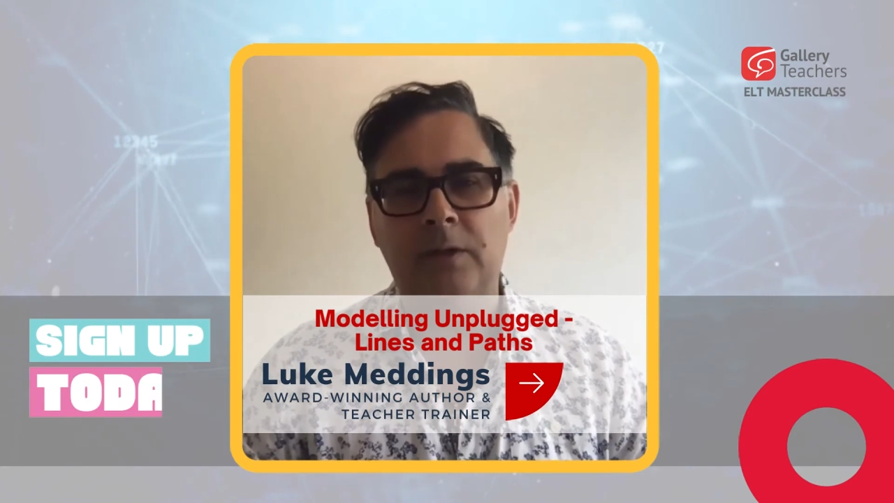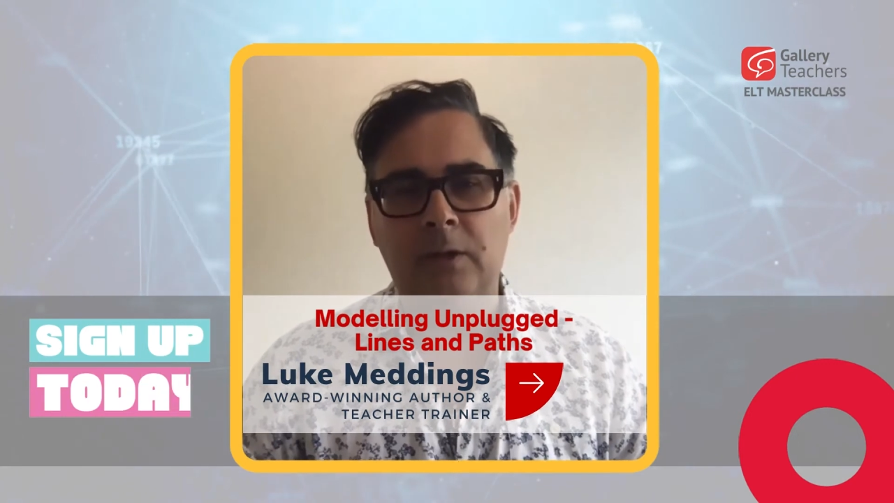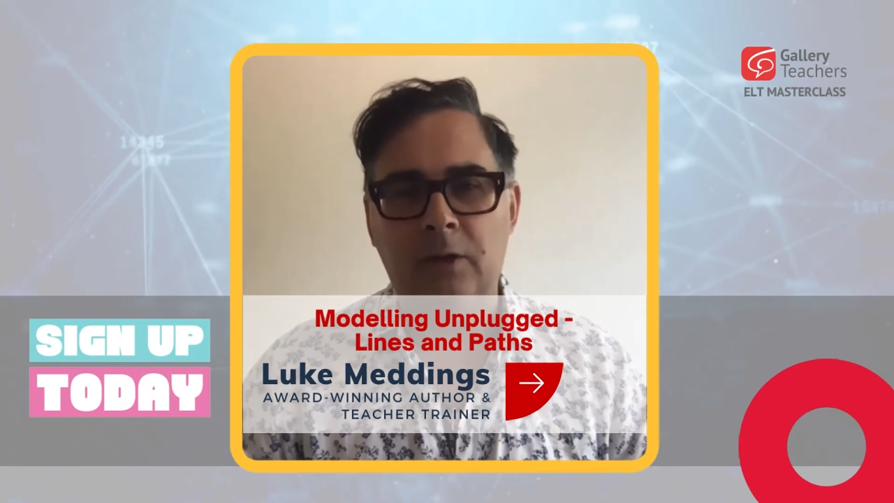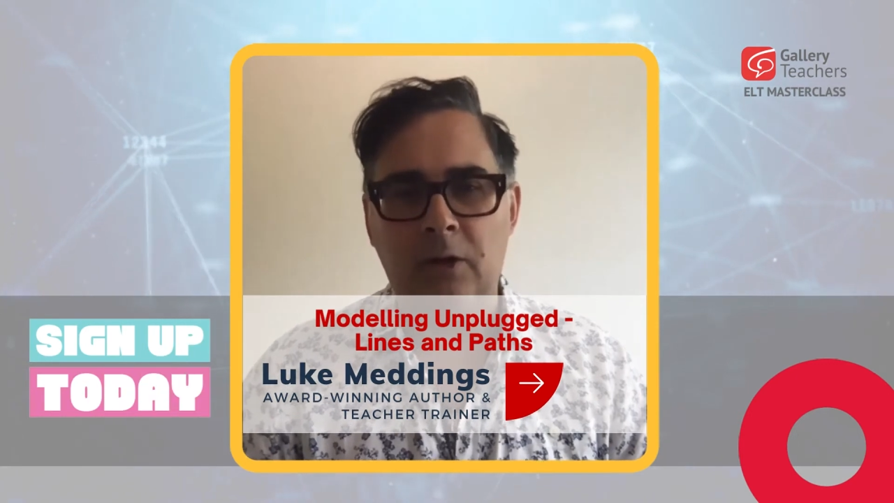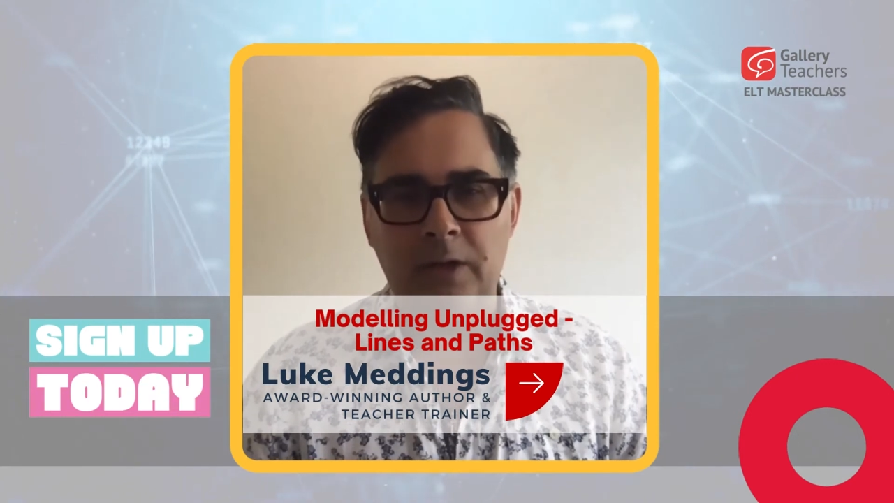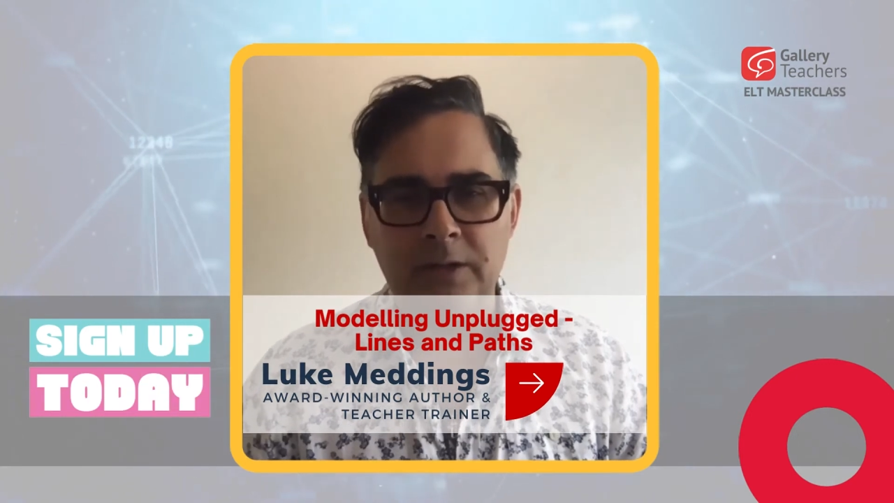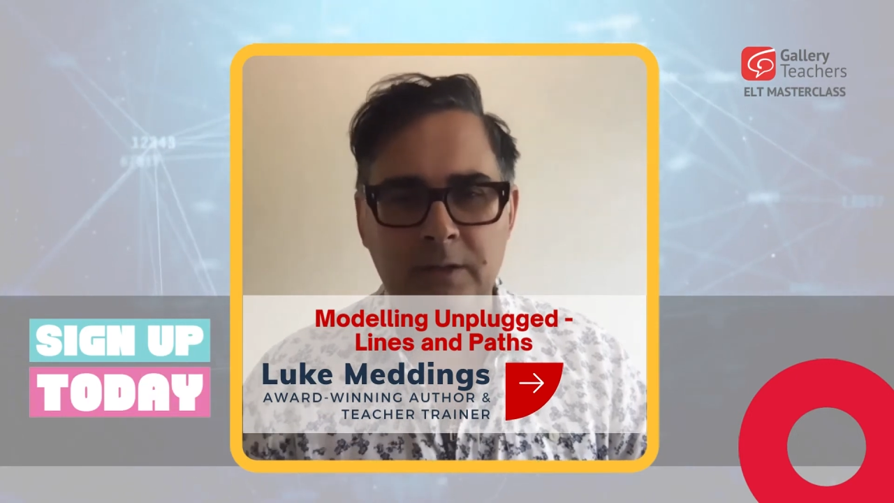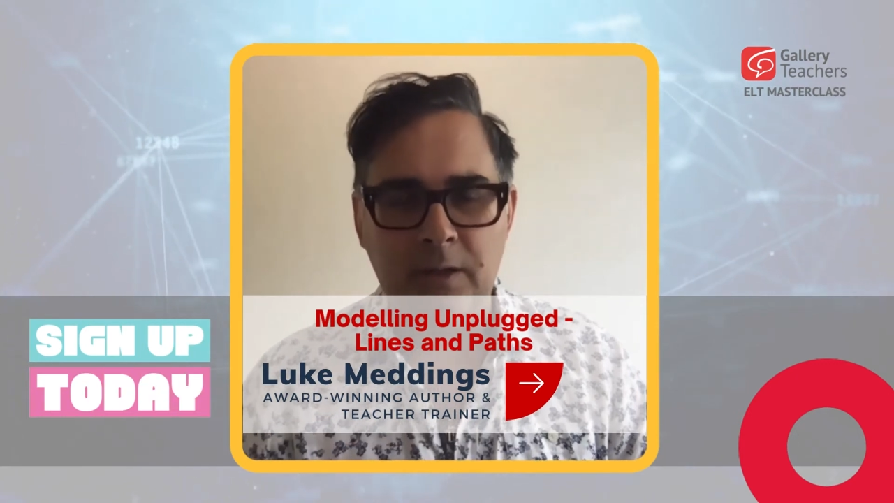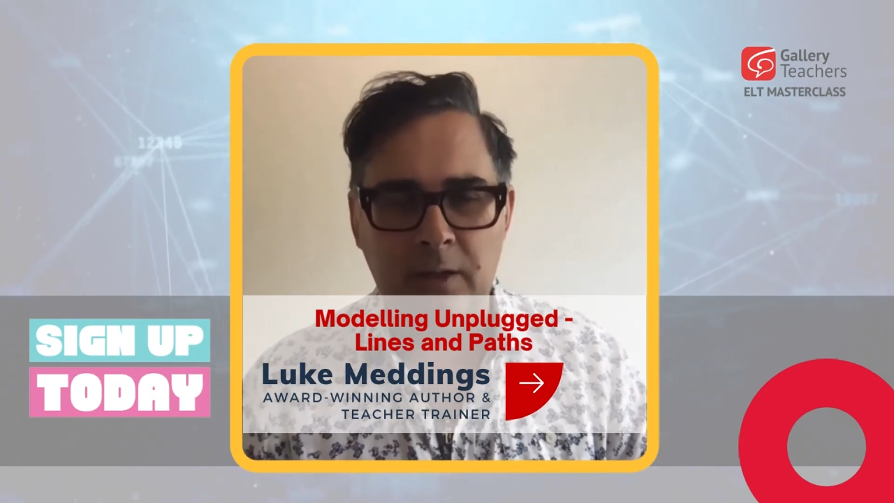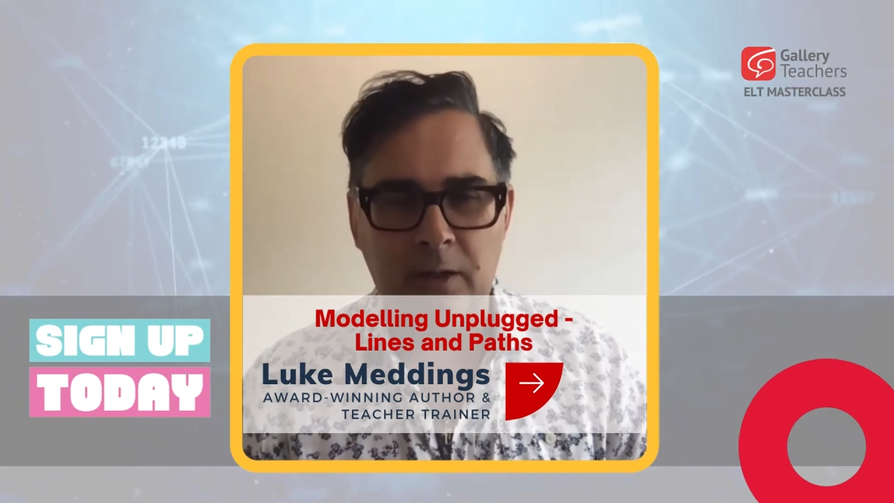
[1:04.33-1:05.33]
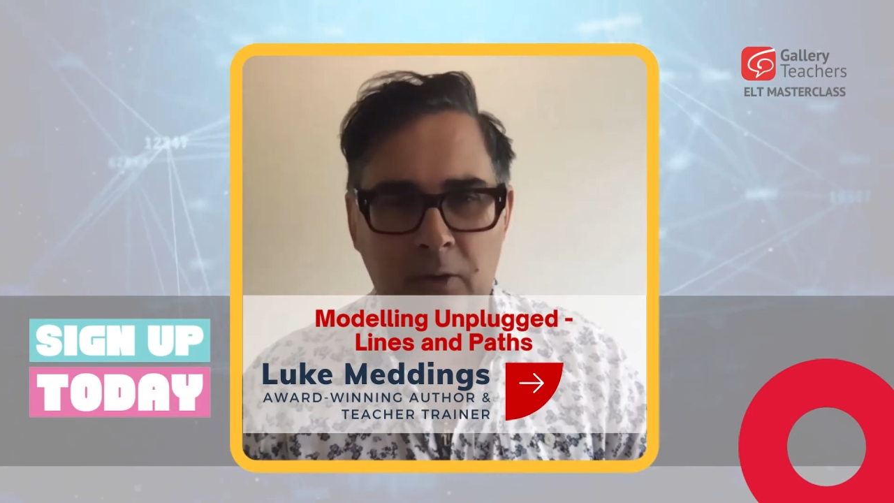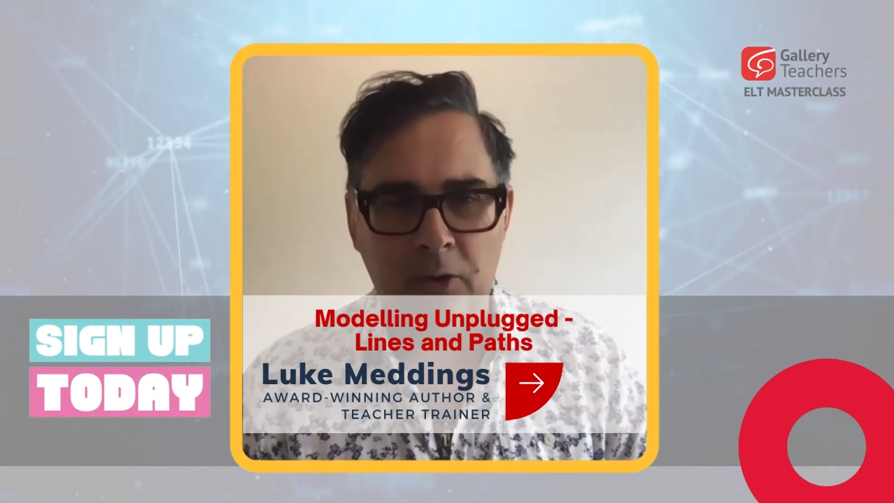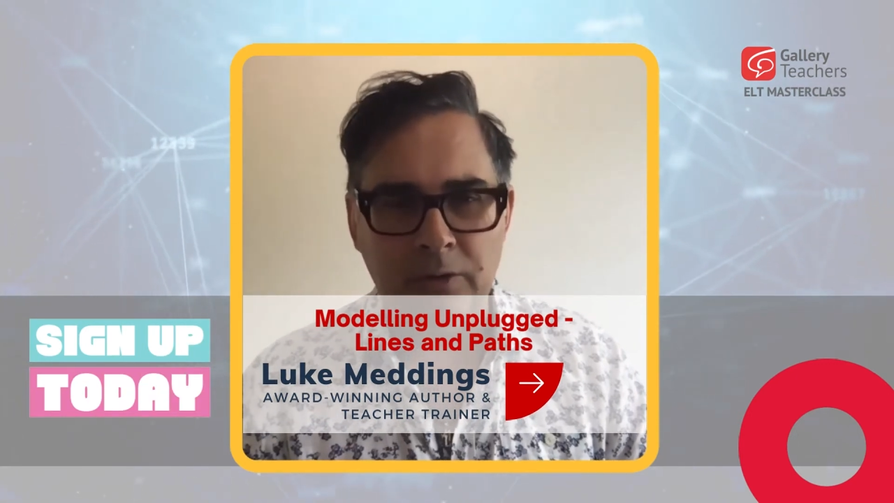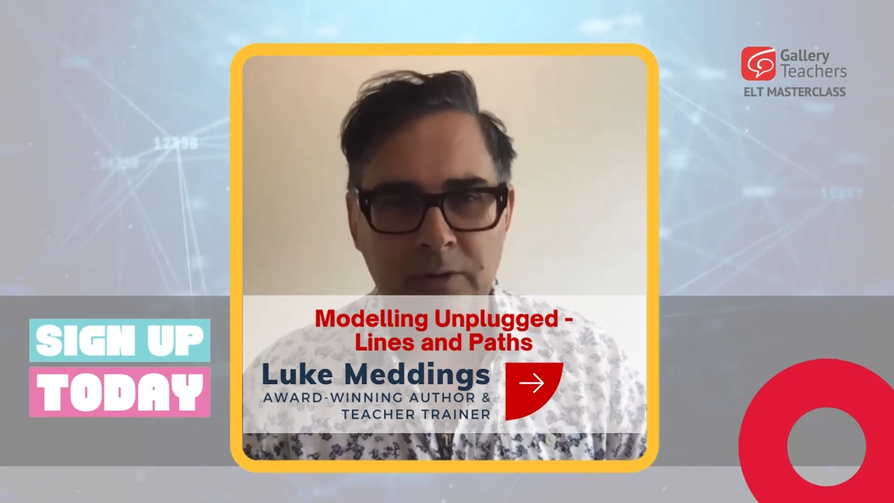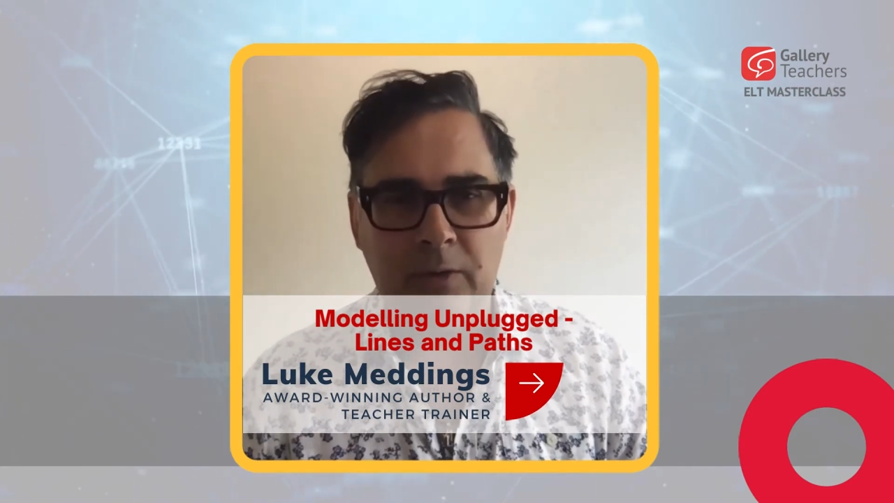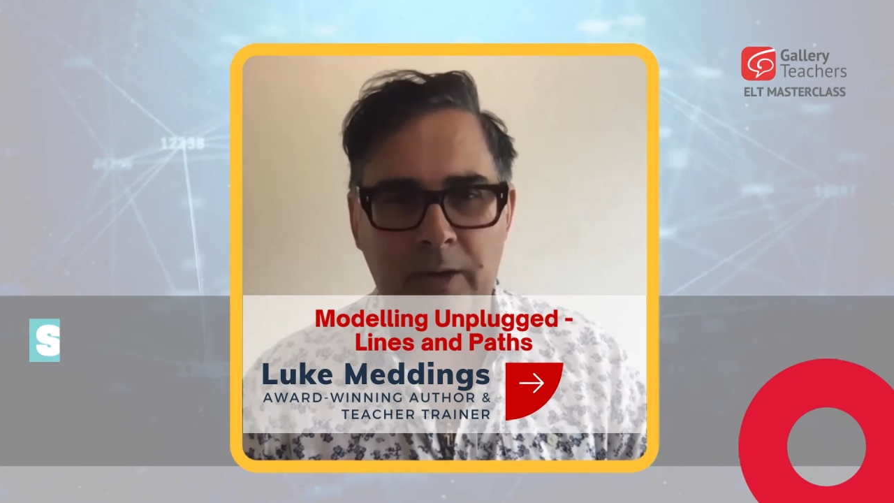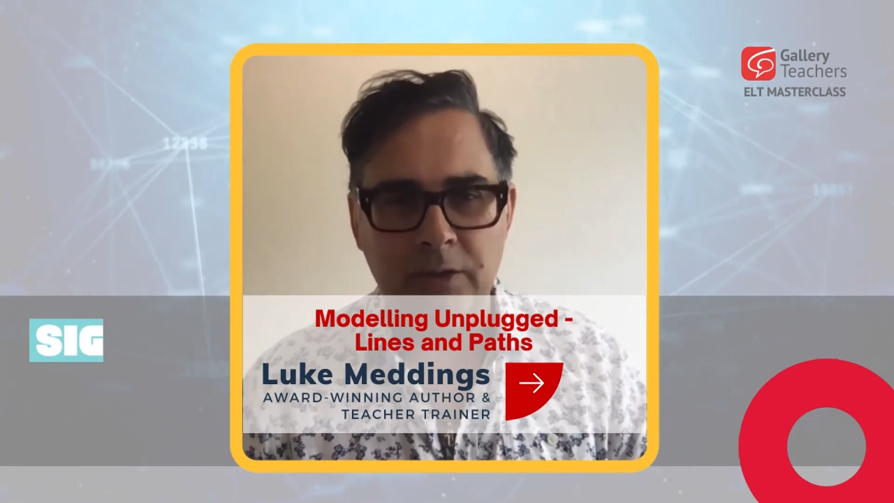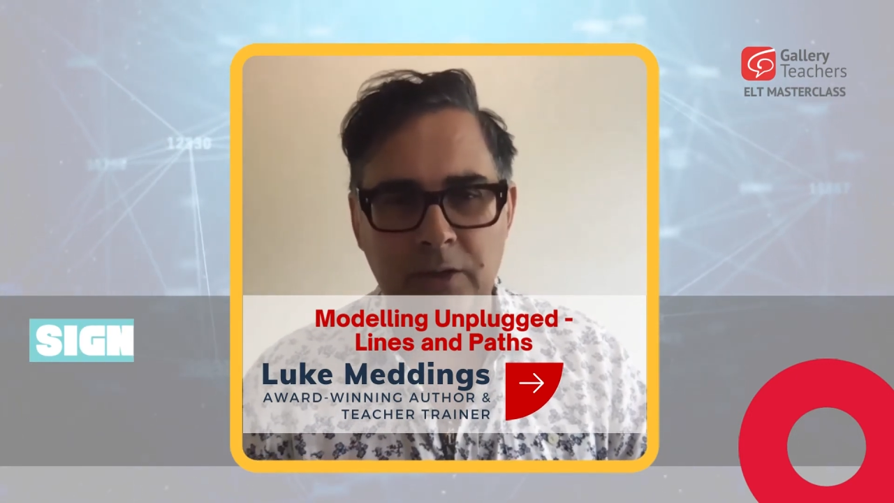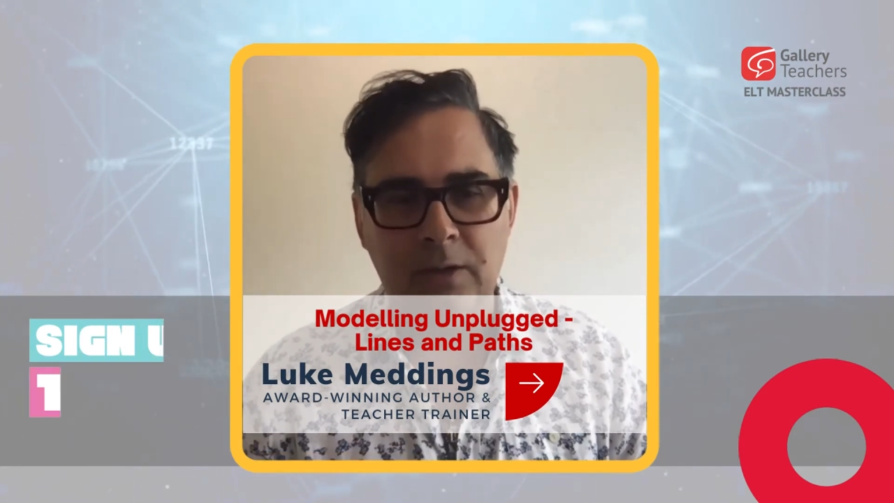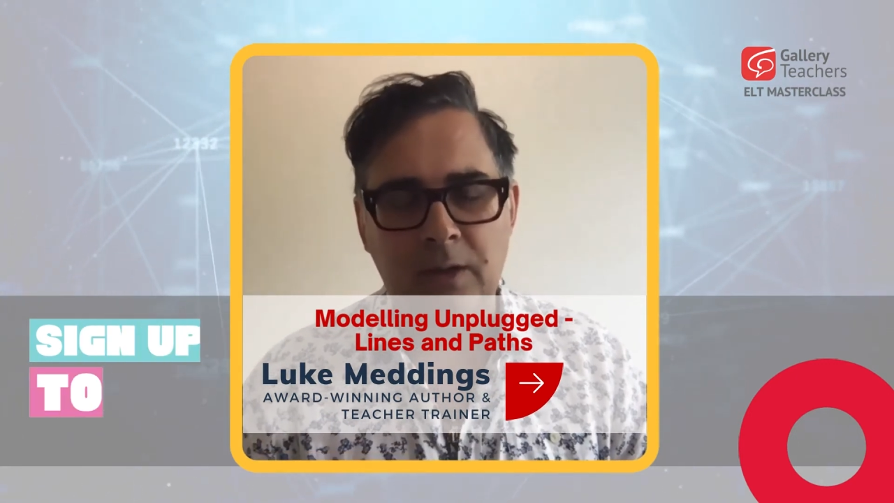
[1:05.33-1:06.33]
the grass in our own
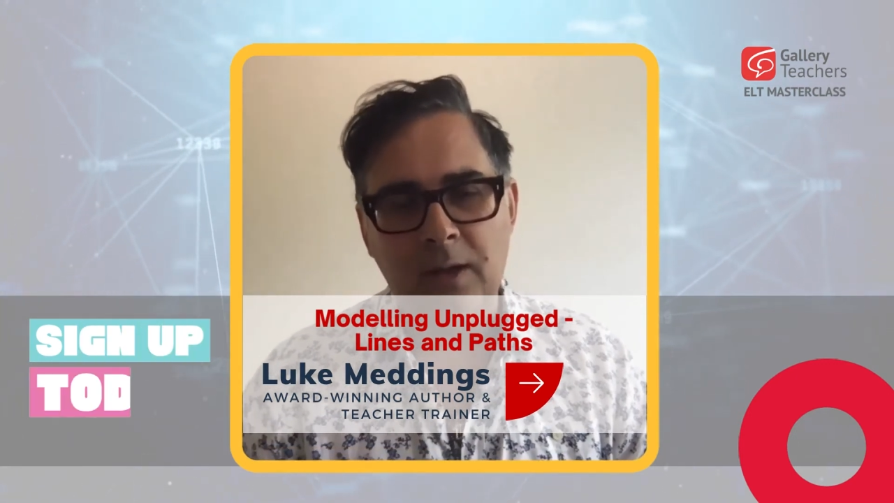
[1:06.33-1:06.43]
direction